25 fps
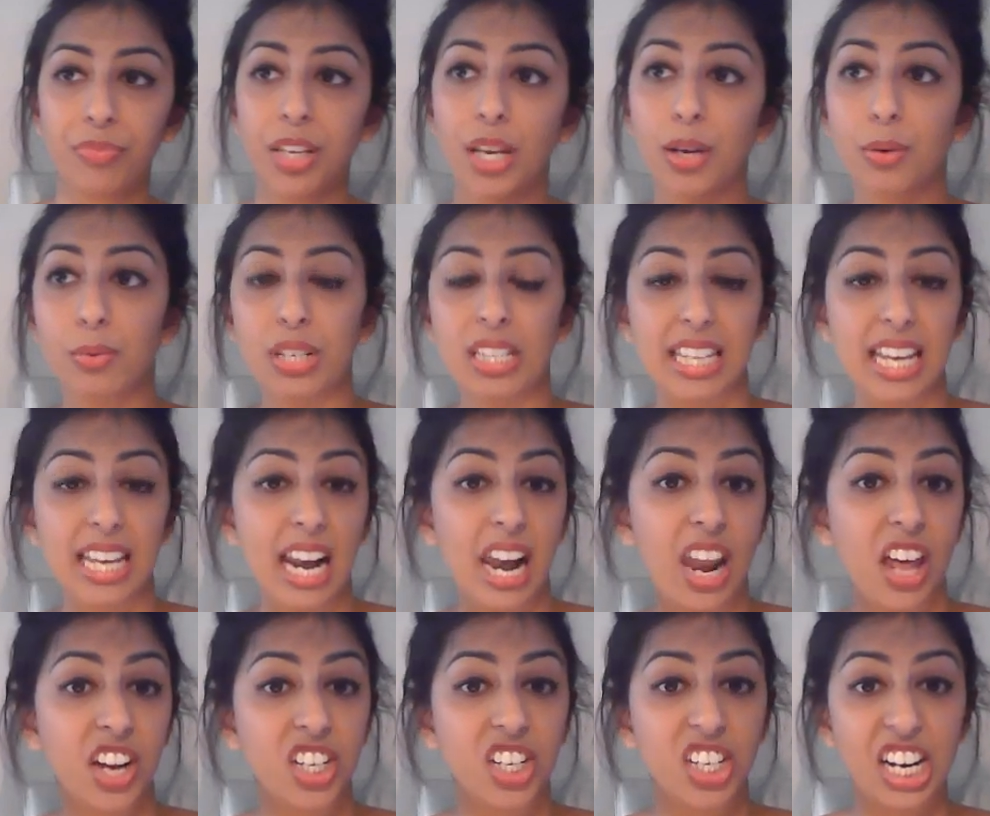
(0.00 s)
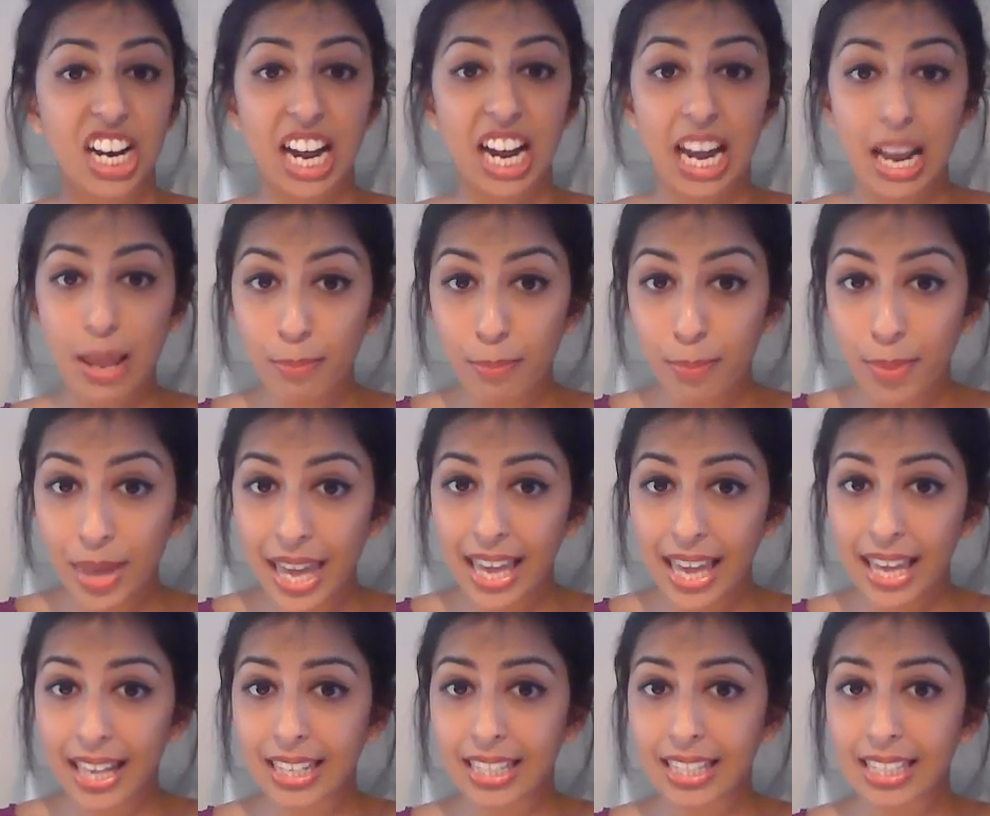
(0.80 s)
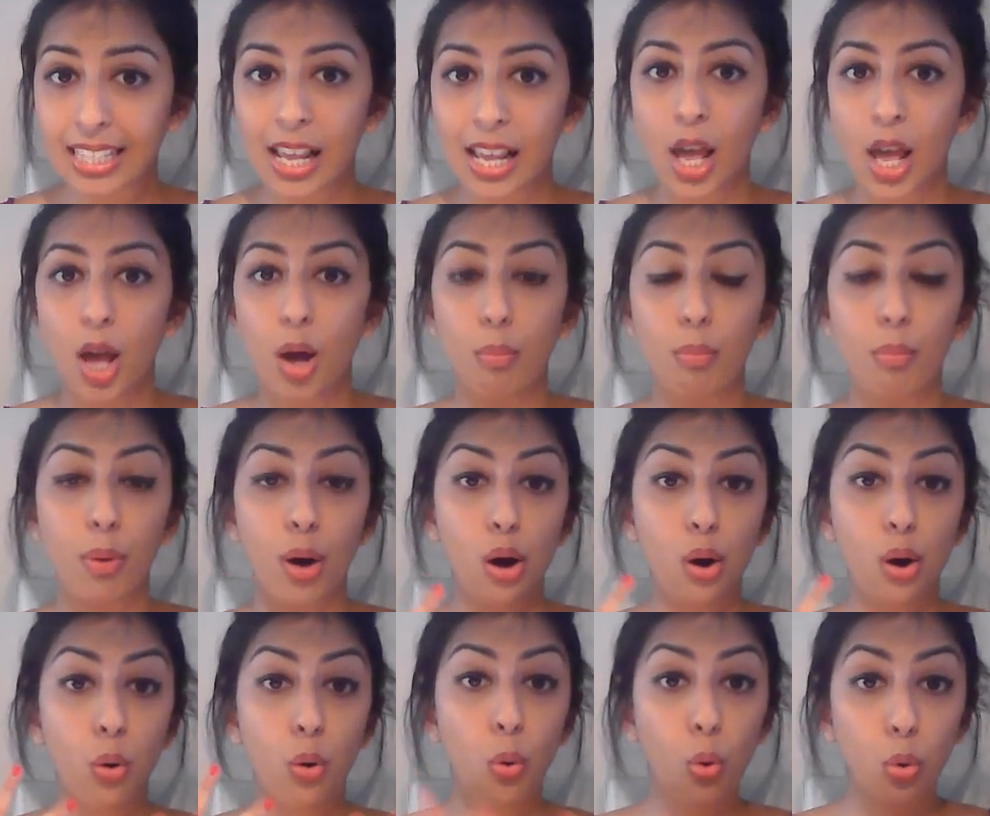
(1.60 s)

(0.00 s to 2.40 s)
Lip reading: it was the London Olympics, but